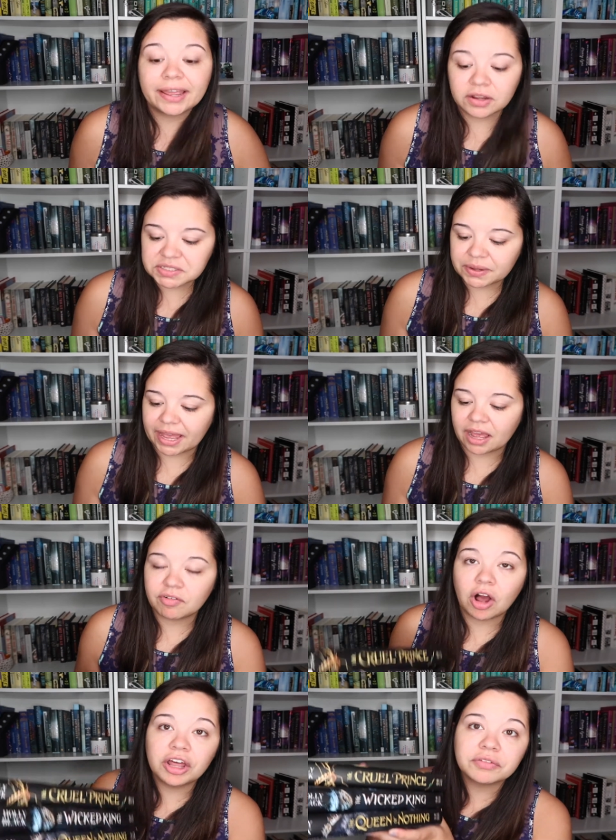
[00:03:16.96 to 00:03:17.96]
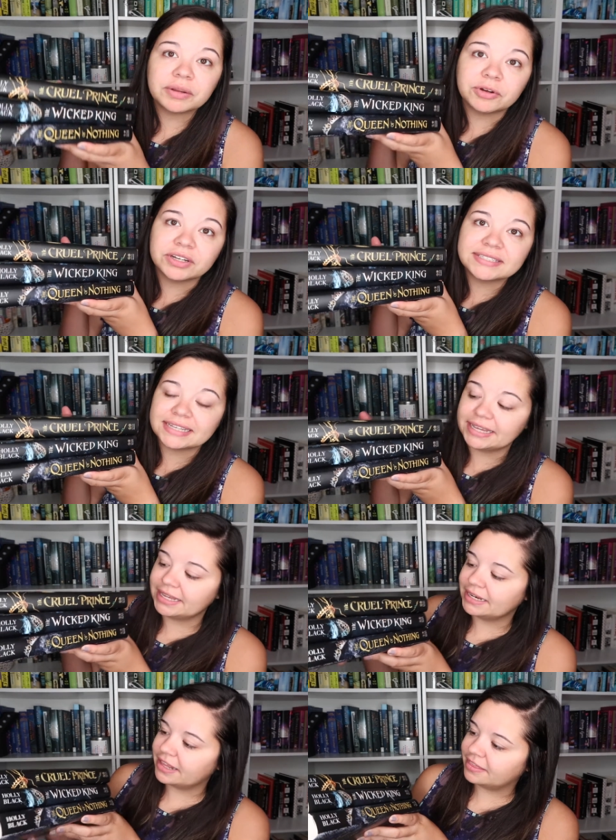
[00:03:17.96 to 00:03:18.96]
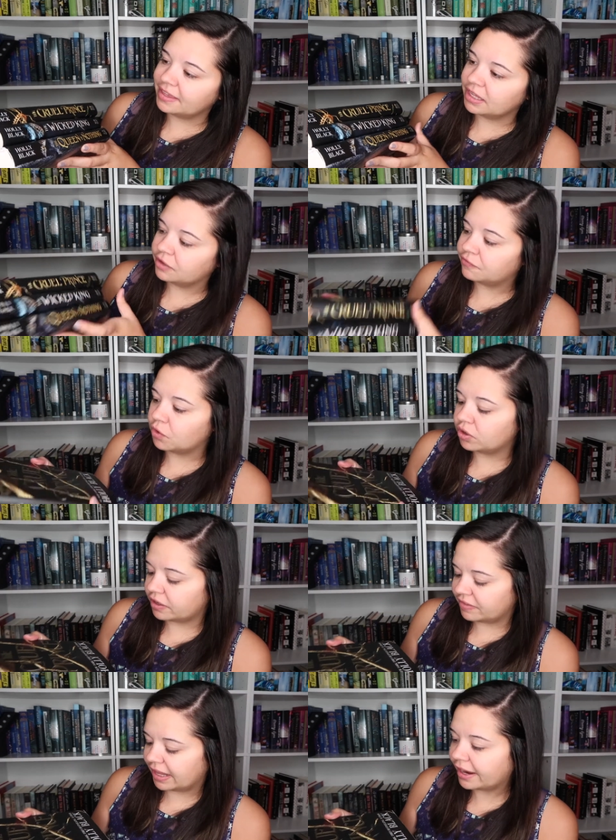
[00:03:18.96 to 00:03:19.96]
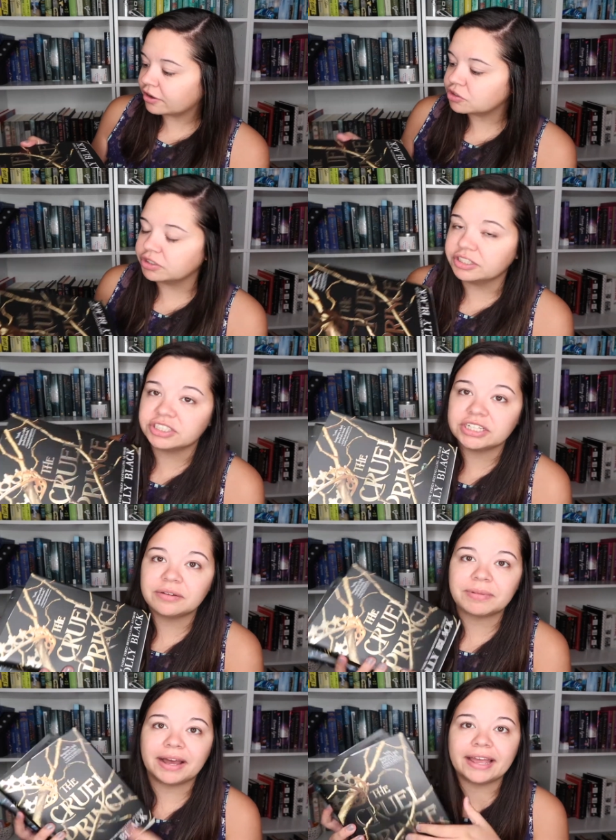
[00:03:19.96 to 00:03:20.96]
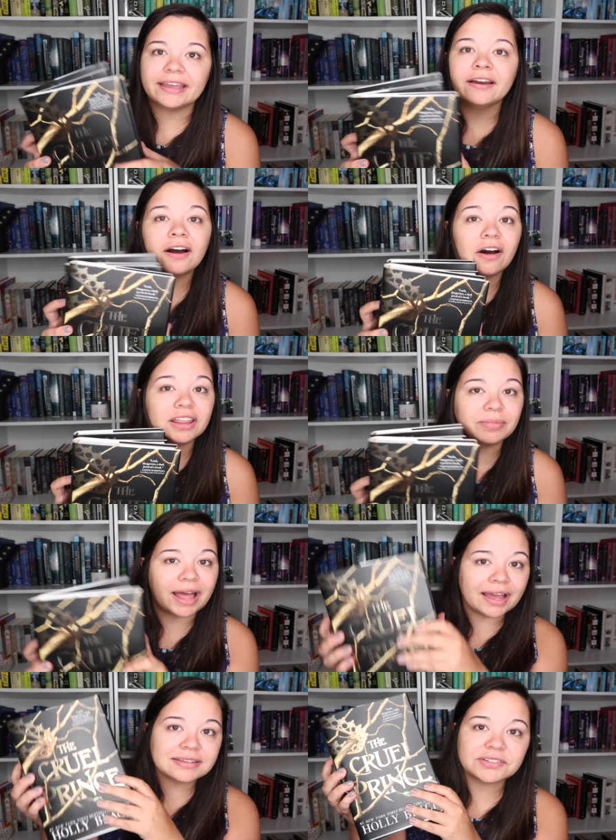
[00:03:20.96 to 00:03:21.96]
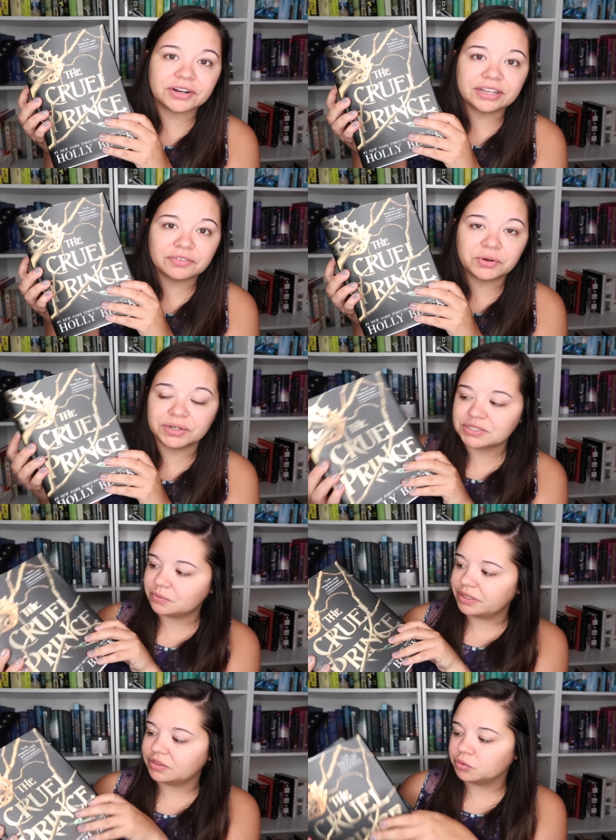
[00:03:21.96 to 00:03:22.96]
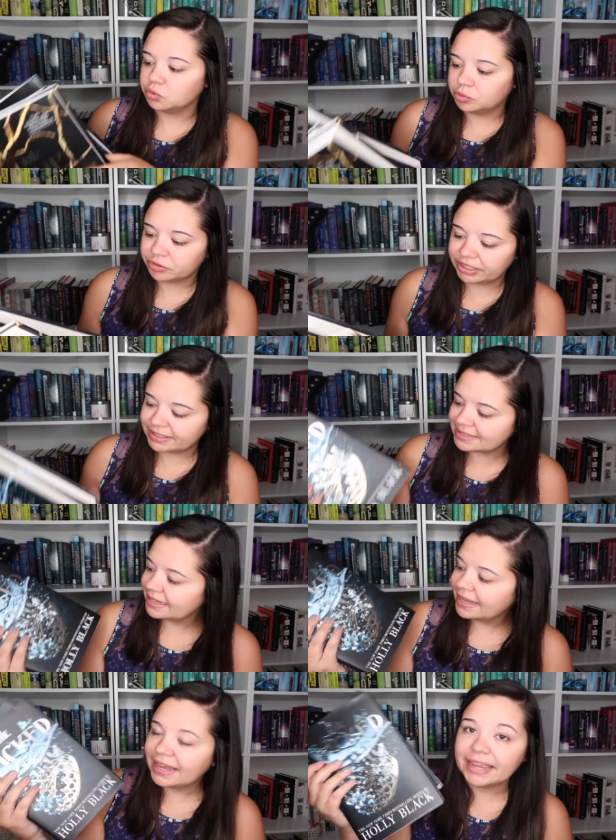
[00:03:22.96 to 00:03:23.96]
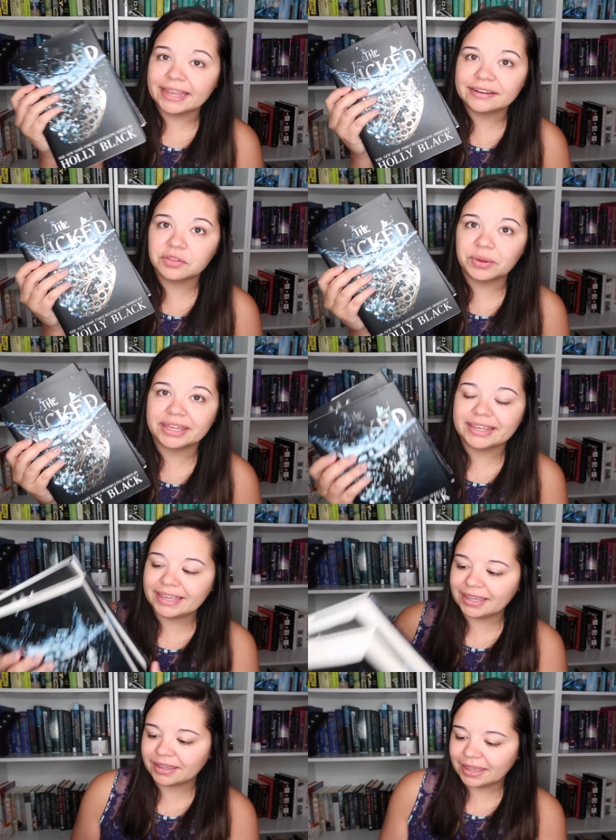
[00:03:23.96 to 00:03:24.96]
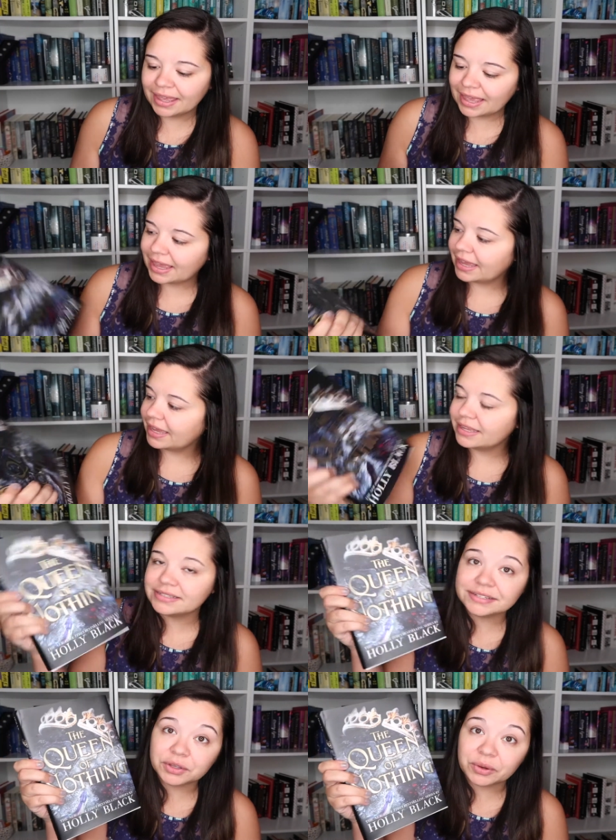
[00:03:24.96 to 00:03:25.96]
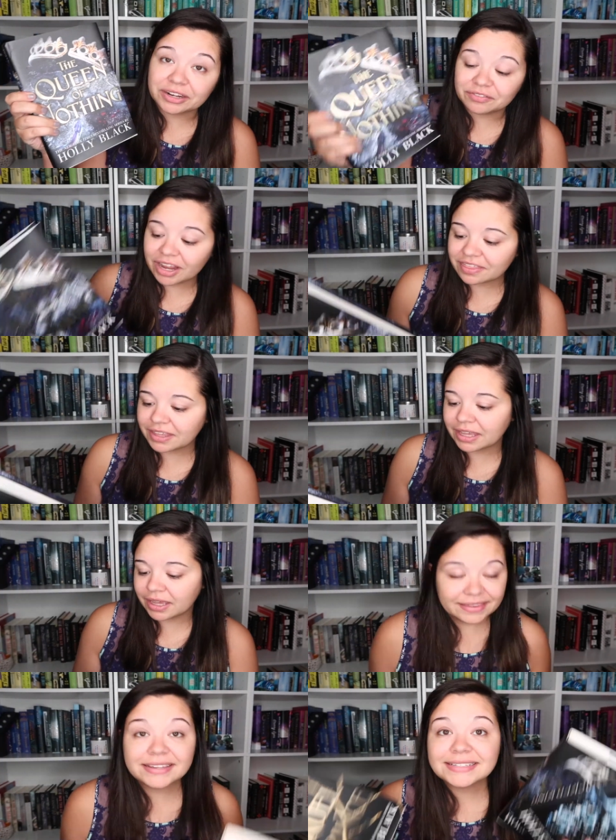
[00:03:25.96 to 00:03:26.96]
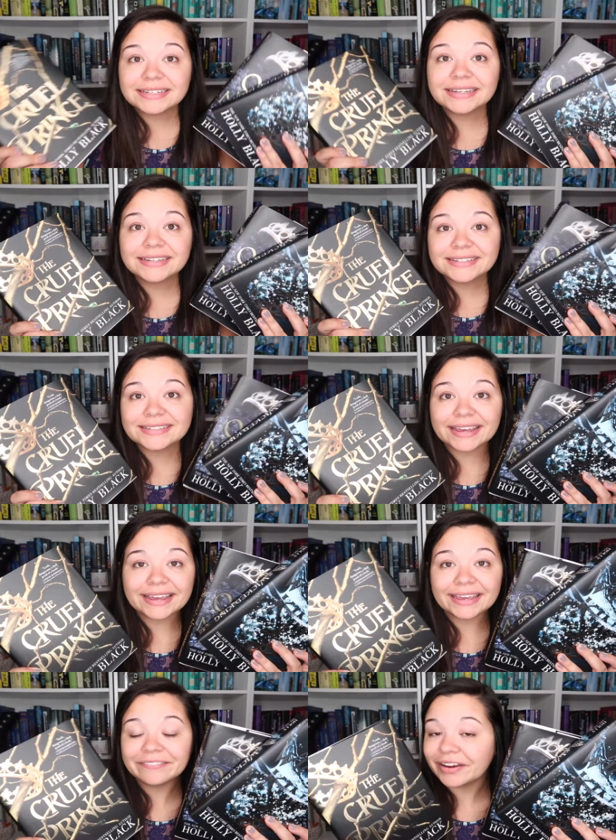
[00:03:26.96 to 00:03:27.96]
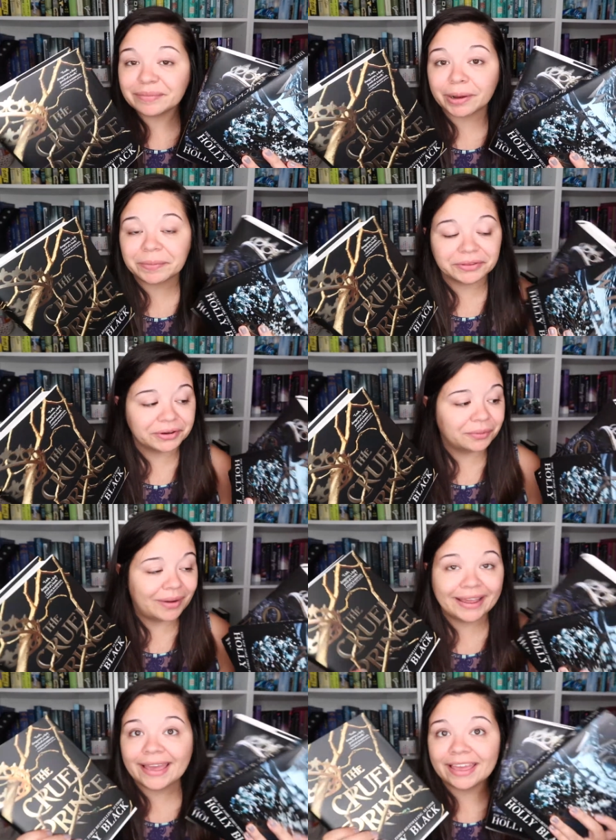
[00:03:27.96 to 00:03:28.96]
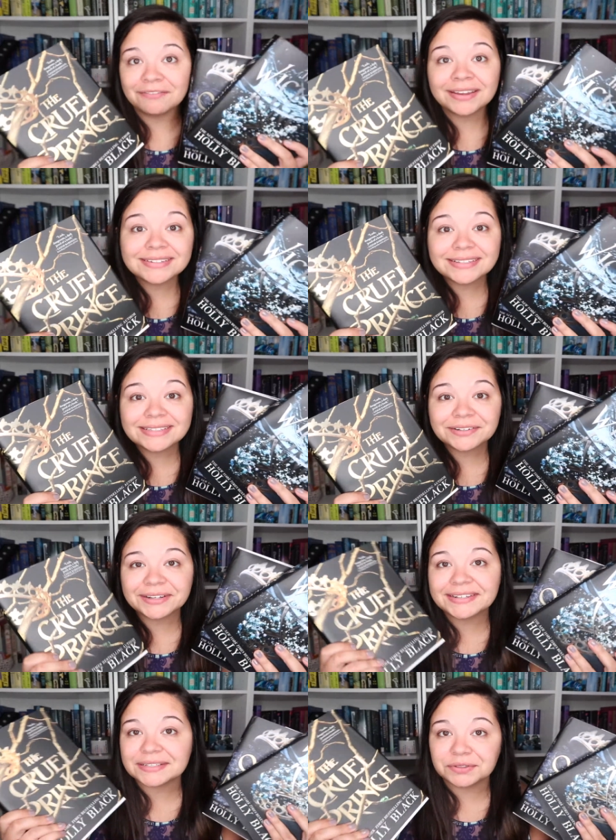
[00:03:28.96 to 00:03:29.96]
I also have all three books in the Folk of the Air trilogy by Holly Black, starting of course with The Cruel Prince and The Wicked King and The Queen of Nothing. This is a very popular YA fantasy series.